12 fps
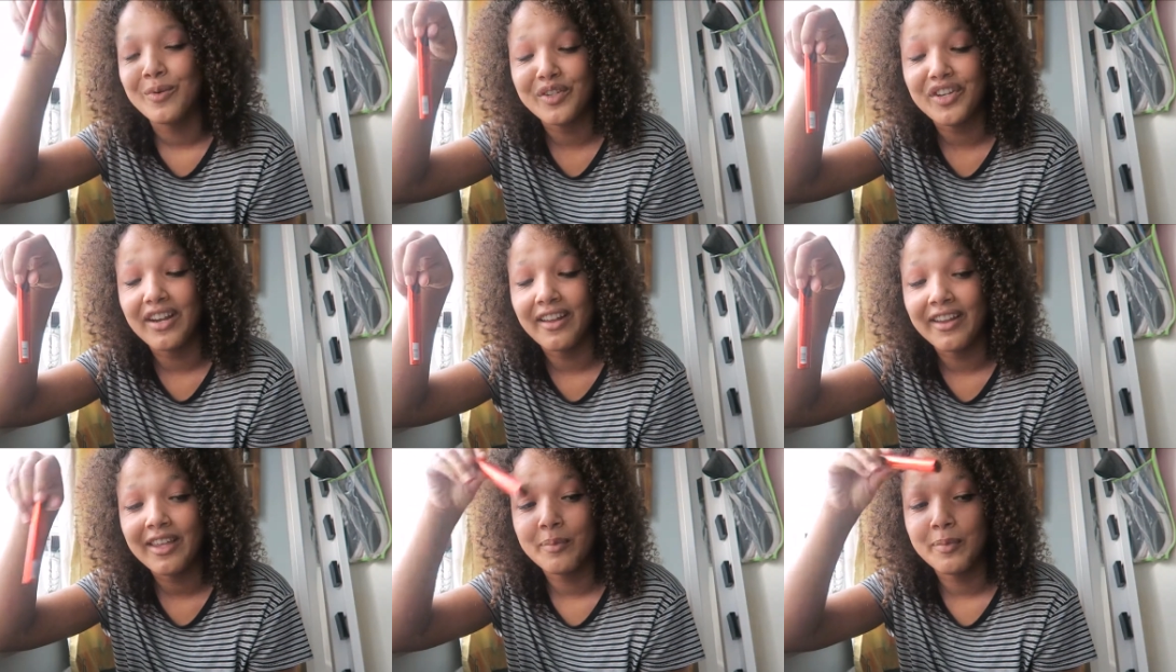which I
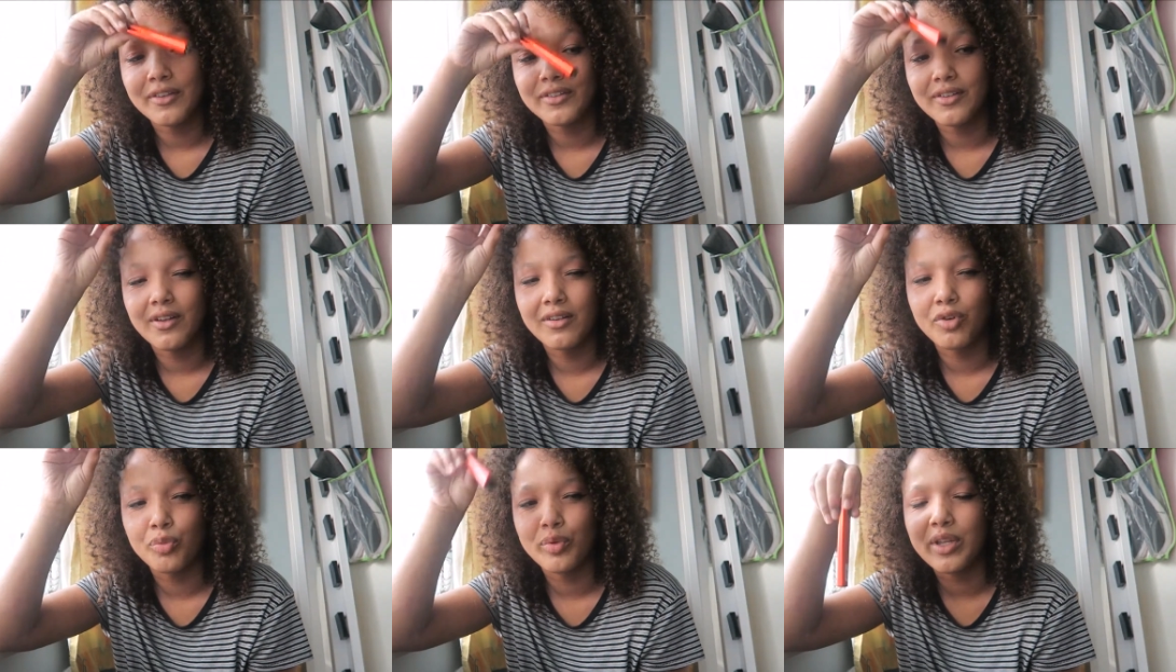like because
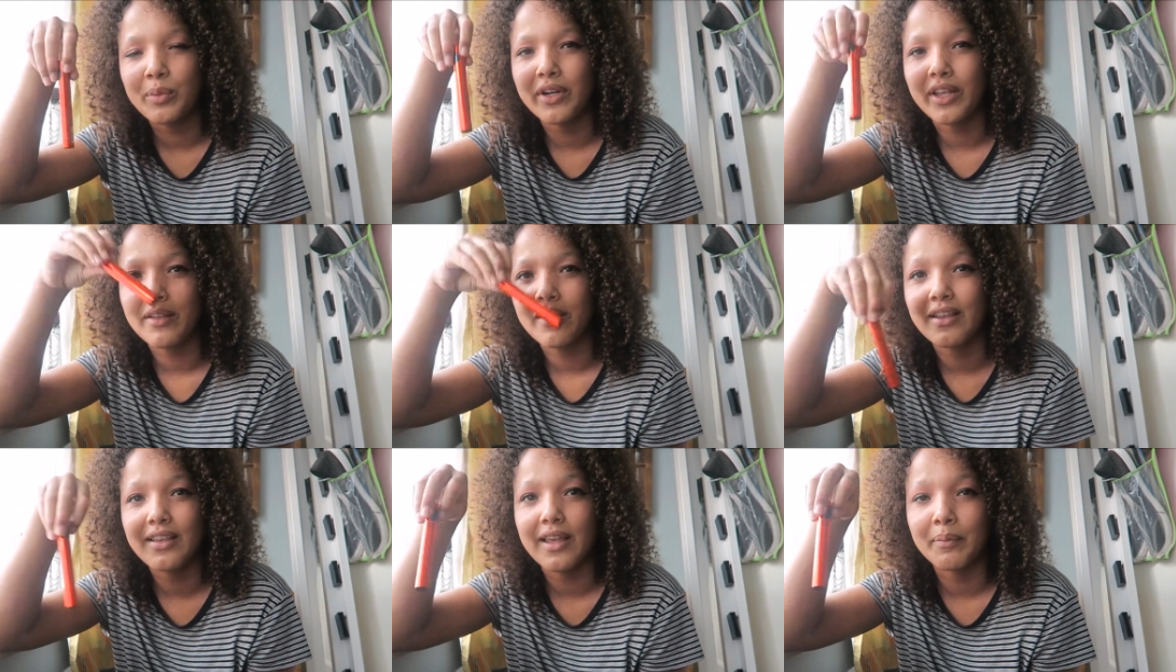normally when I
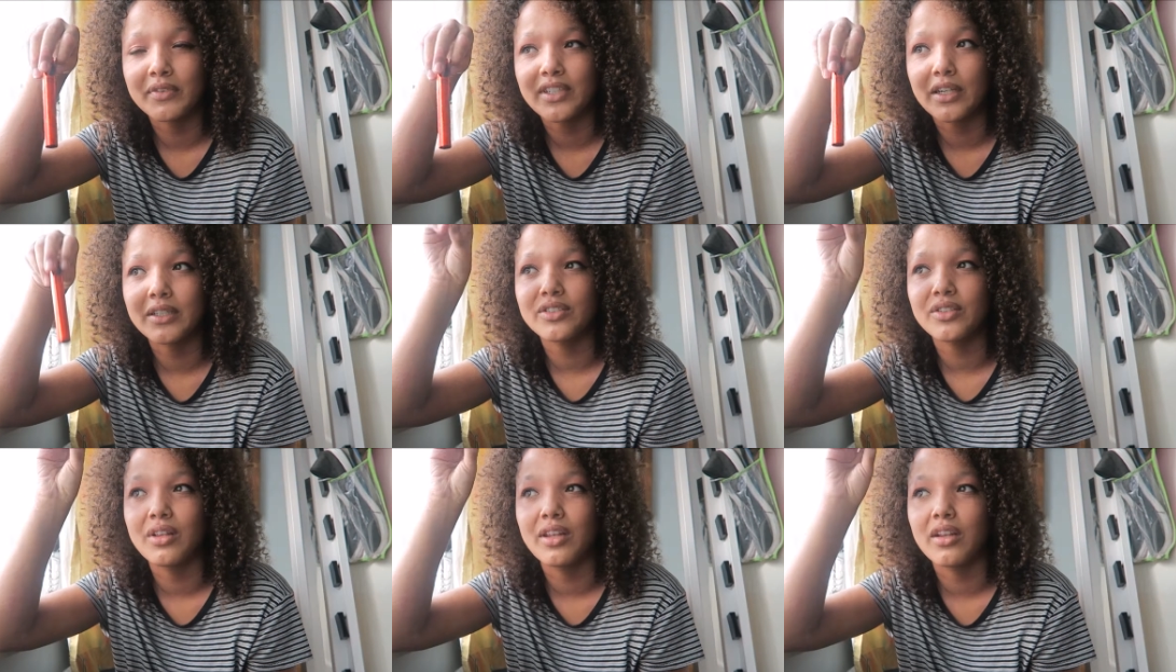get mascara
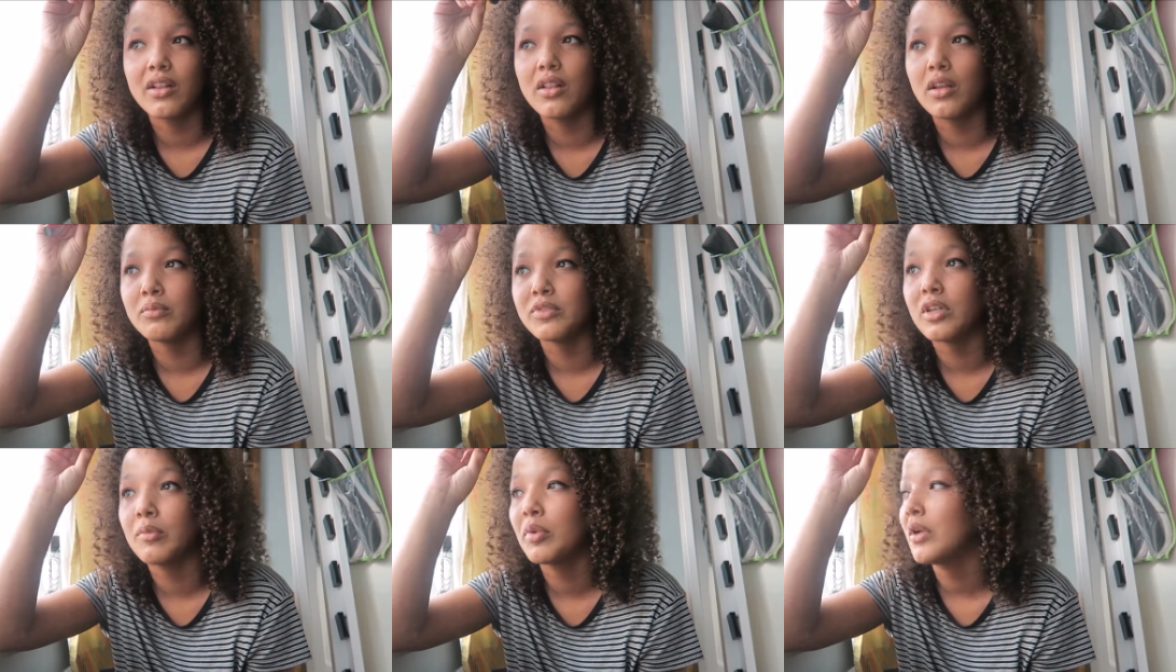it's all like clumped
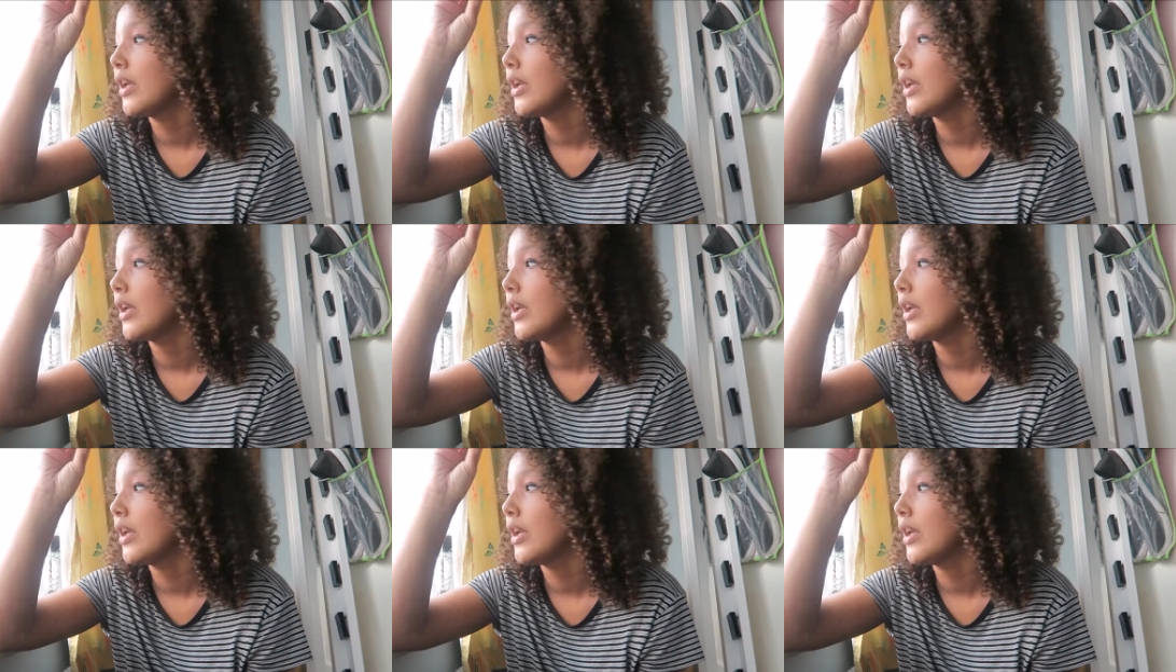up.